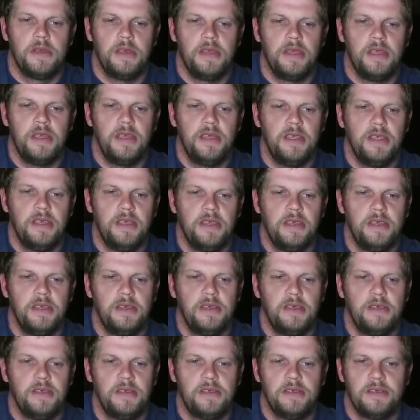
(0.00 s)
It
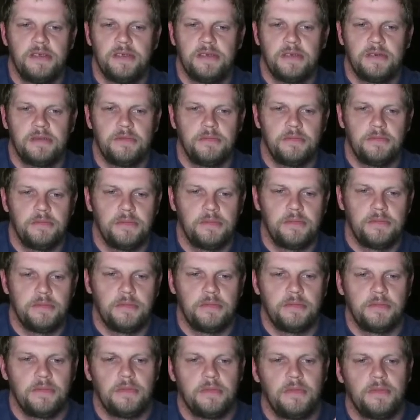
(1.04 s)
is,
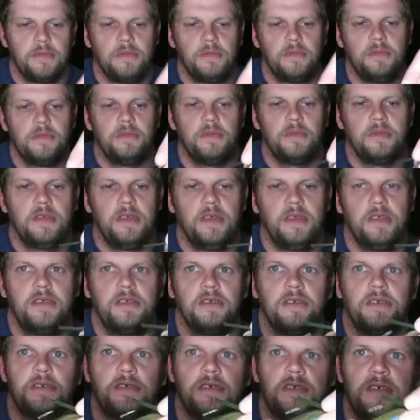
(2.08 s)
as you
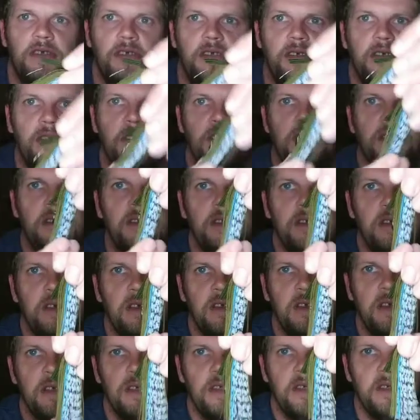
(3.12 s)
can see,
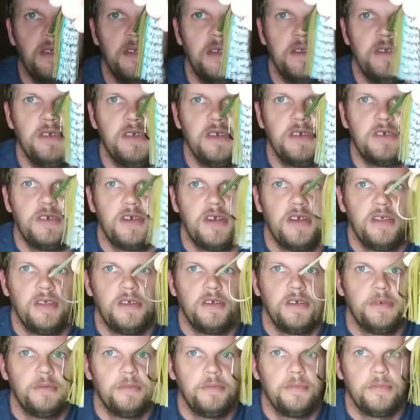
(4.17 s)
the jig
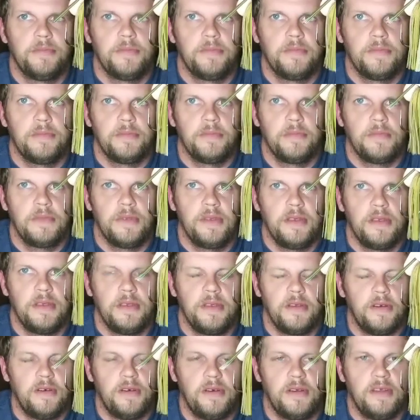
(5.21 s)
trailer,
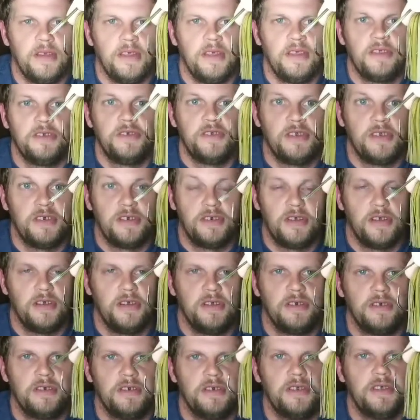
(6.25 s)
or not the jig
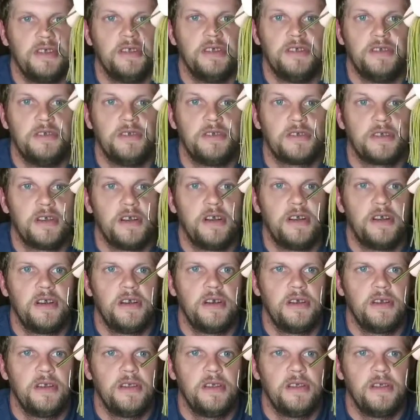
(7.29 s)
trailers, the
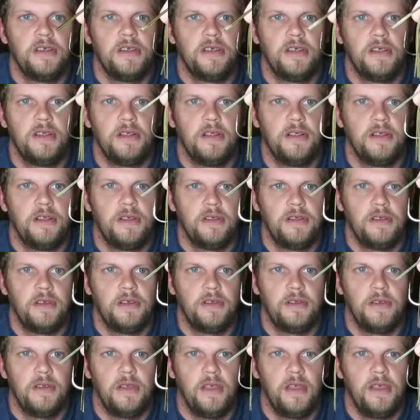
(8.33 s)
skirt
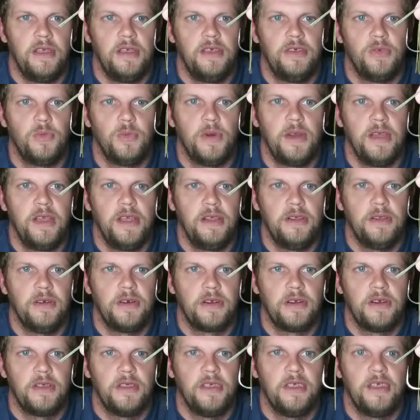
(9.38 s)
is way
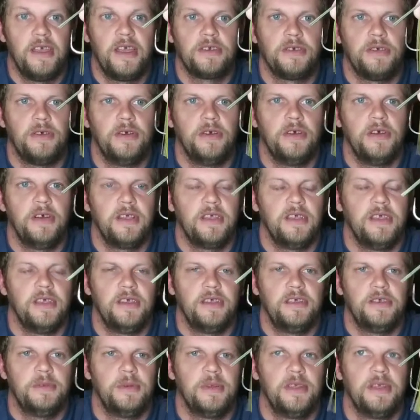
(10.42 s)
longer than the actual hook
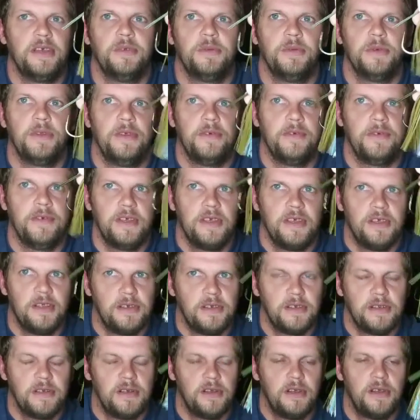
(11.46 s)
is, because when the fish
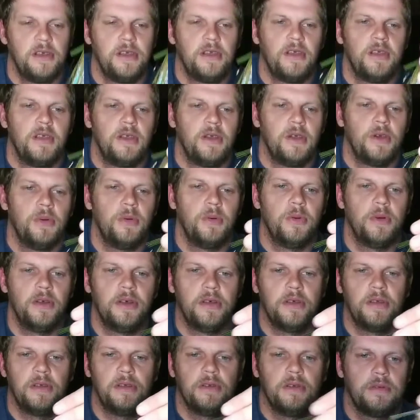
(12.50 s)

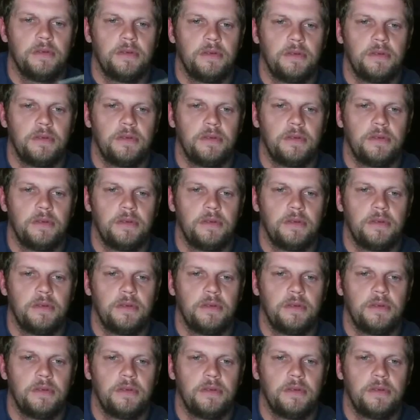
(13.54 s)
will